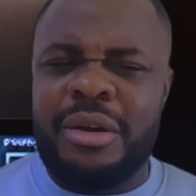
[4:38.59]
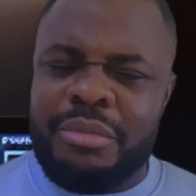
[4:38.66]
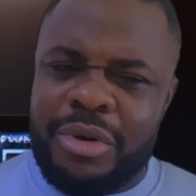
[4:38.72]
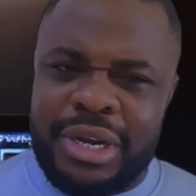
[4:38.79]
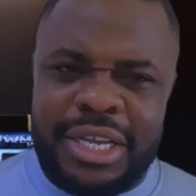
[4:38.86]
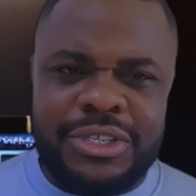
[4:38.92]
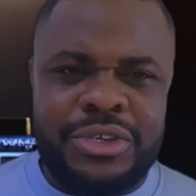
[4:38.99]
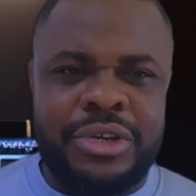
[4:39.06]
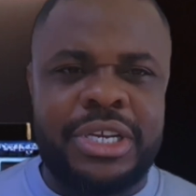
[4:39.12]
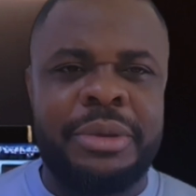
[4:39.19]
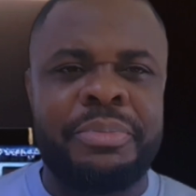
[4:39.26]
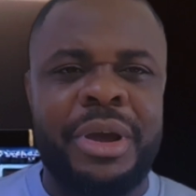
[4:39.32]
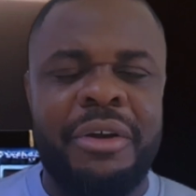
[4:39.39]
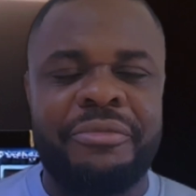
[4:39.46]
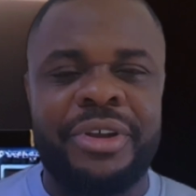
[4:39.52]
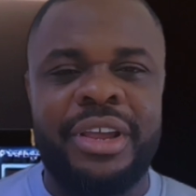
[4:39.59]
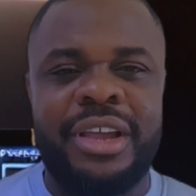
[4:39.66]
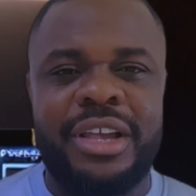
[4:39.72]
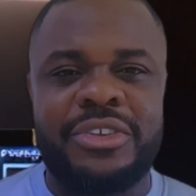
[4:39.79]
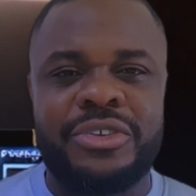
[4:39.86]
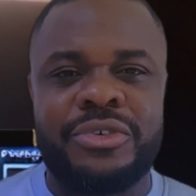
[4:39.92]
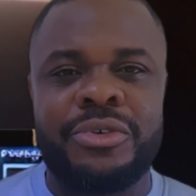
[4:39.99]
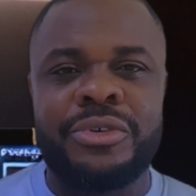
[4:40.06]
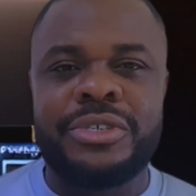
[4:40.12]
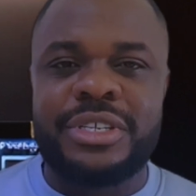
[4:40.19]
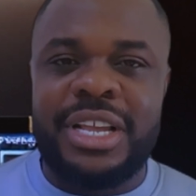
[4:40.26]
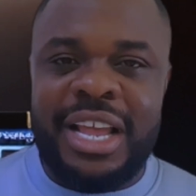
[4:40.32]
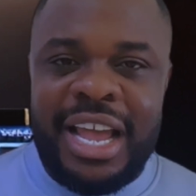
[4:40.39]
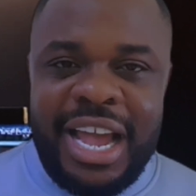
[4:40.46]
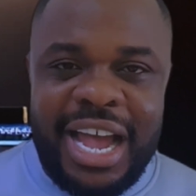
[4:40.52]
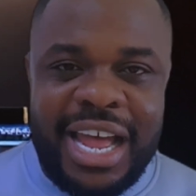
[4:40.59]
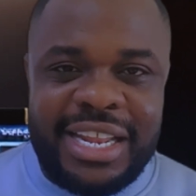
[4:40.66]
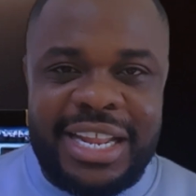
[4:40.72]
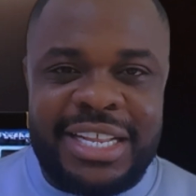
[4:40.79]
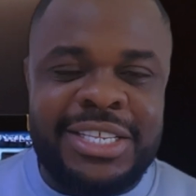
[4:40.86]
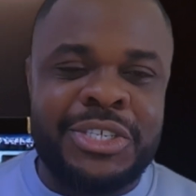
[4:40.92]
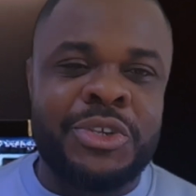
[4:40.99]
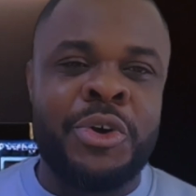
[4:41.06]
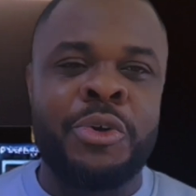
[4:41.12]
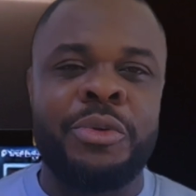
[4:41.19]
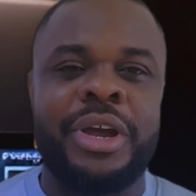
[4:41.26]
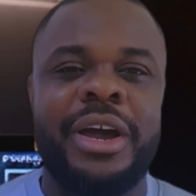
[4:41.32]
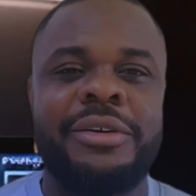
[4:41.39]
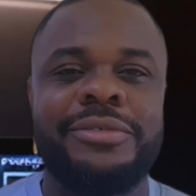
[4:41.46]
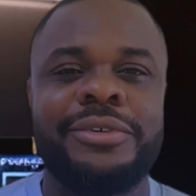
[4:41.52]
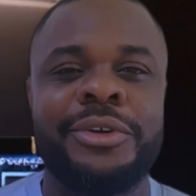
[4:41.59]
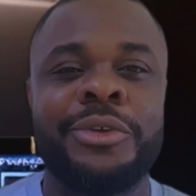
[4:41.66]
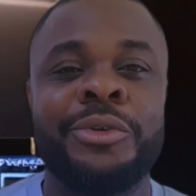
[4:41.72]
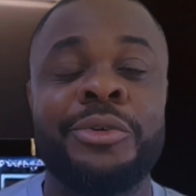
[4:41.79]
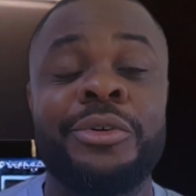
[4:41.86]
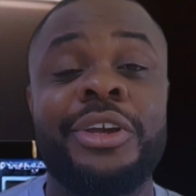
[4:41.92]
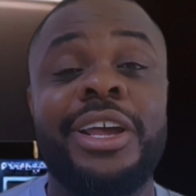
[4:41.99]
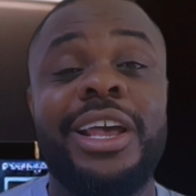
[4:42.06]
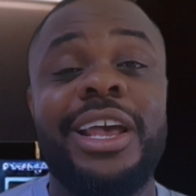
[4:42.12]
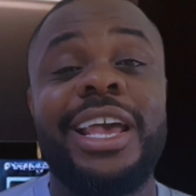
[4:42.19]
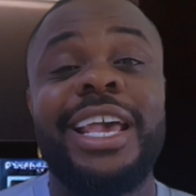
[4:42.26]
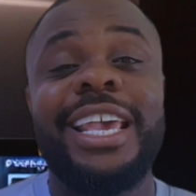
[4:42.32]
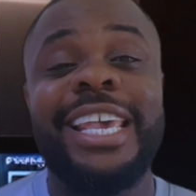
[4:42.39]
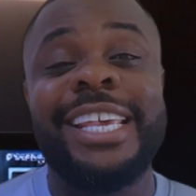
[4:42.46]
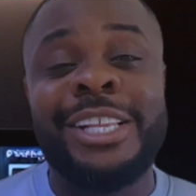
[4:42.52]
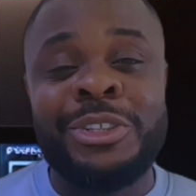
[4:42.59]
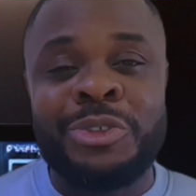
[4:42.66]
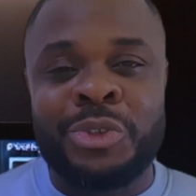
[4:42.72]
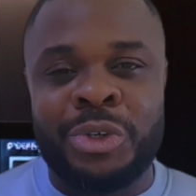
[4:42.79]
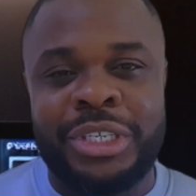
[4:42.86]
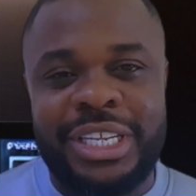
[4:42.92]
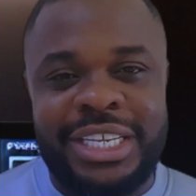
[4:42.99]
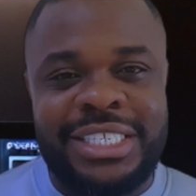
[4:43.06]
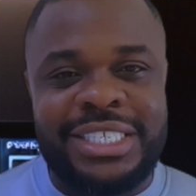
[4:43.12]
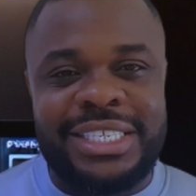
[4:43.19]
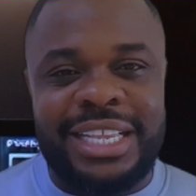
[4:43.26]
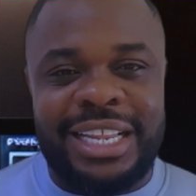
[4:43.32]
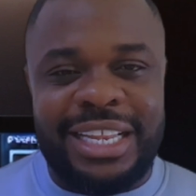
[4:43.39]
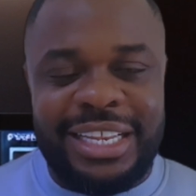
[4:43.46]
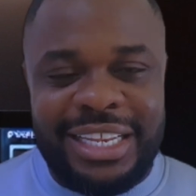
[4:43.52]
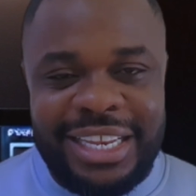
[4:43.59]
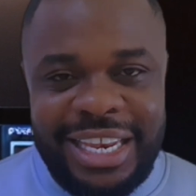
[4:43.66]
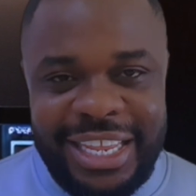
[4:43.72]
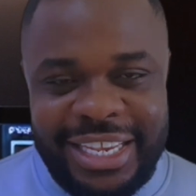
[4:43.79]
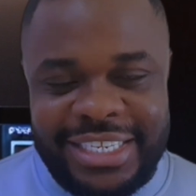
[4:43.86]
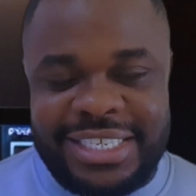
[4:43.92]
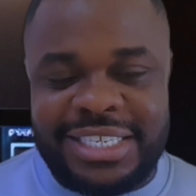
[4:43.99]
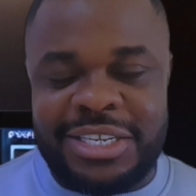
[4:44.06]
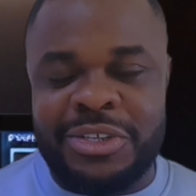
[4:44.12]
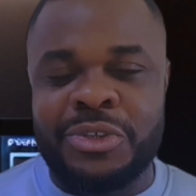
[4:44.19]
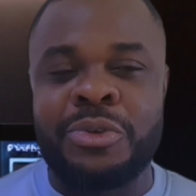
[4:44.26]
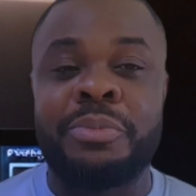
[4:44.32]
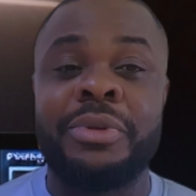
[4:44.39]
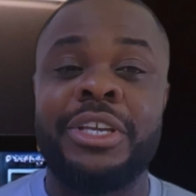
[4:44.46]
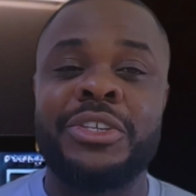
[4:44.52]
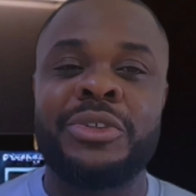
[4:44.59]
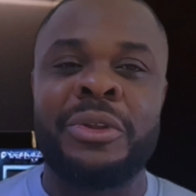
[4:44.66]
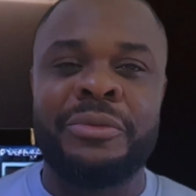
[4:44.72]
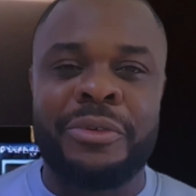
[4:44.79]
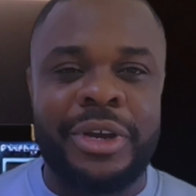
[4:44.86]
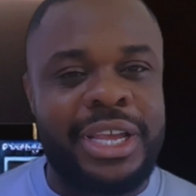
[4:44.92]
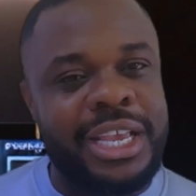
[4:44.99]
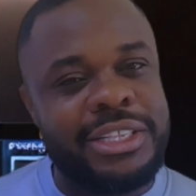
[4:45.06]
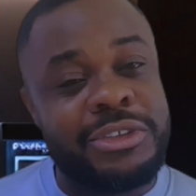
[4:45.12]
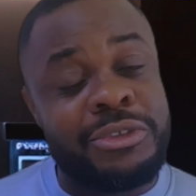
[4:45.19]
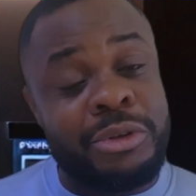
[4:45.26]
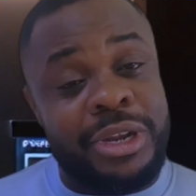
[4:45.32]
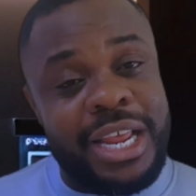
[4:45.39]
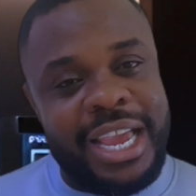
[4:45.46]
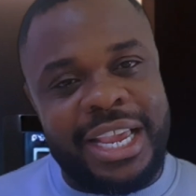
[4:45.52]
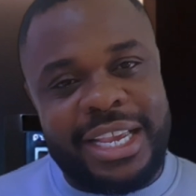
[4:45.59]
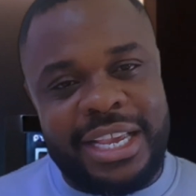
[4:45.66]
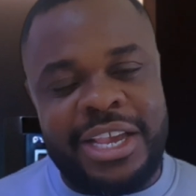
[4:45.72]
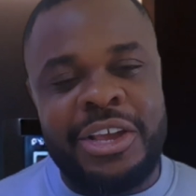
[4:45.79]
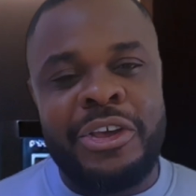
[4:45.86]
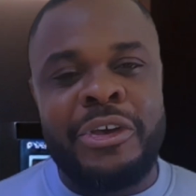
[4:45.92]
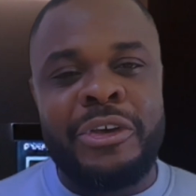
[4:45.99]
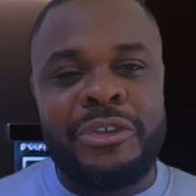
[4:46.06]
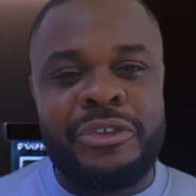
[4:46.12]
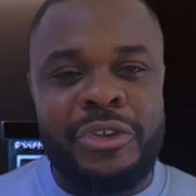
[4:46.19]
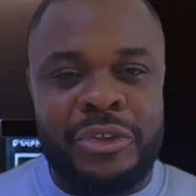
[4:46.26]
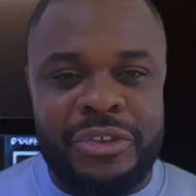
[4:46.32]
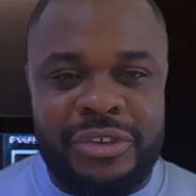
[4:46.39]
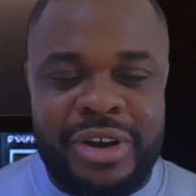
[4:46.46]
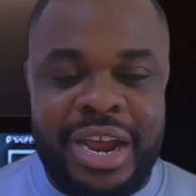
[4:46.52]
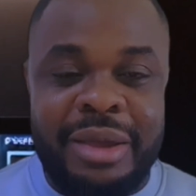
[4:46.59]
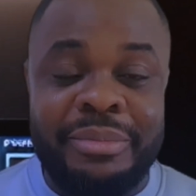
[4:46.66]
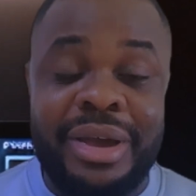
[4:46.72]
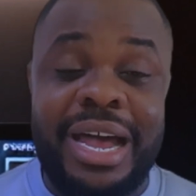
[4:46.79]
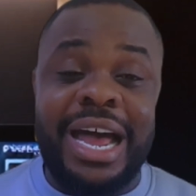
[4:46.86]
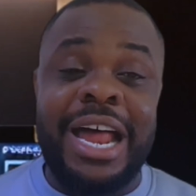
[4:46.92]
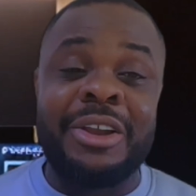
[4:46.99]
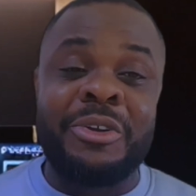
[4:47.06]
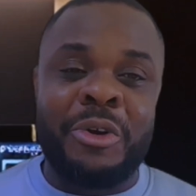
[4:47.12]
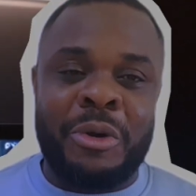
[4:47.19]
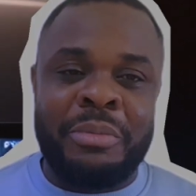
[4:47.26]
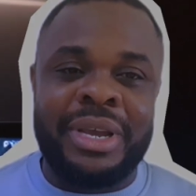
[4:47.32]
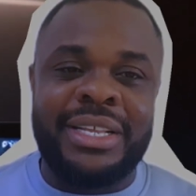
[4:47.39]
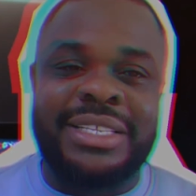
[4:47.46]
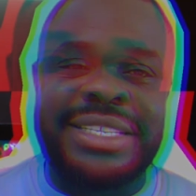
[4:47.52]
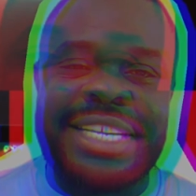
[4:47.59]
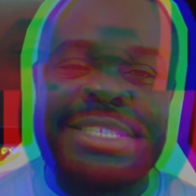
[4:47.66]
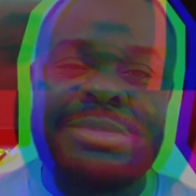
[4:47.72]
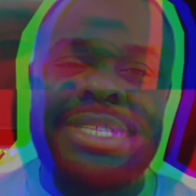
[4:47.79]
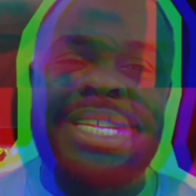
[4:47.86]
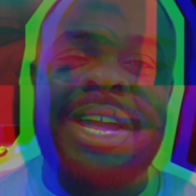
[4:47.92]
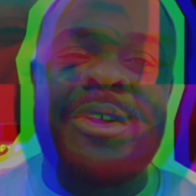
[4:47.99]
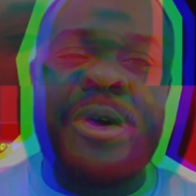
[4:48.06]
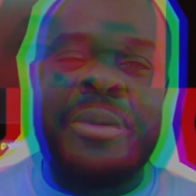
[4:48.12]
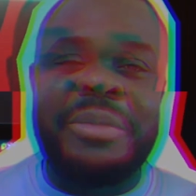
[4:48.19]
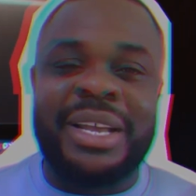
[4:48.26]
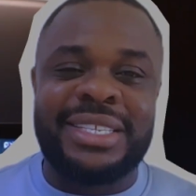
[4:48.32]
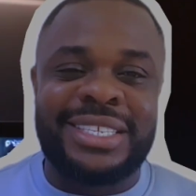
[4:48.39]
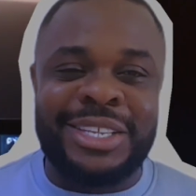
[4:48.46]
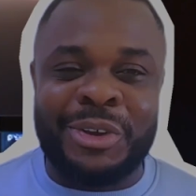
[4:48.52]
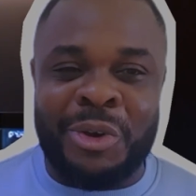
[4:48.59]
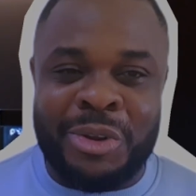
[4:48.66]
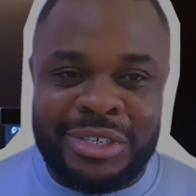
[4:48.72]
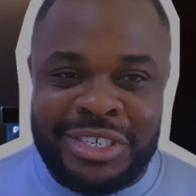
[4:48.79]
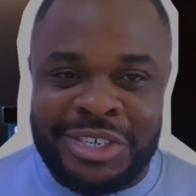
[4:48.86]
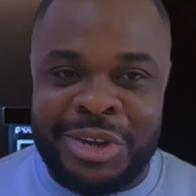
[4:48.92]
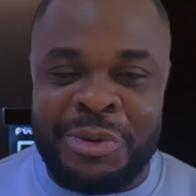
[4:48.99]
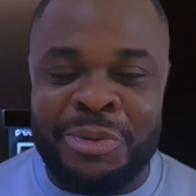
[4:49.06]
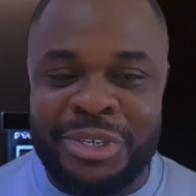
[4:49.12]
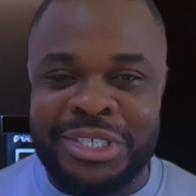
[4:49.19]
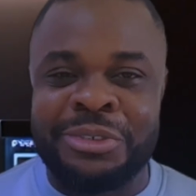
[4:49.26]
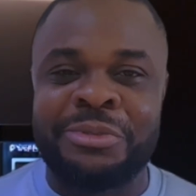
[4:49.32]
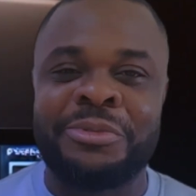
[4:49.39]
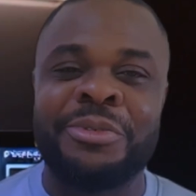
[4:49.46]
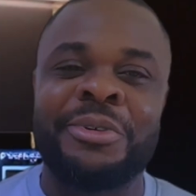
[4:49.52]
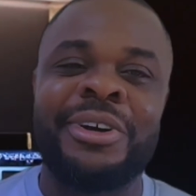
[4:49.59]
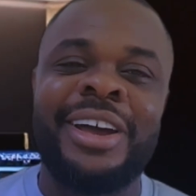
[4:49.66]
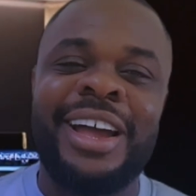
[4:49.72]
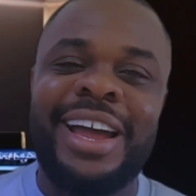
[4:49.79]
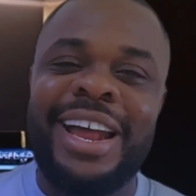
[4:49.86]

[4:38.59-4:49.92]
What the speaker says: But let's keep our fingers crossed. And that is all we have for you in today's leaks. So please don't forget to like, subscribe, and comment, especially comment the country you are watching for.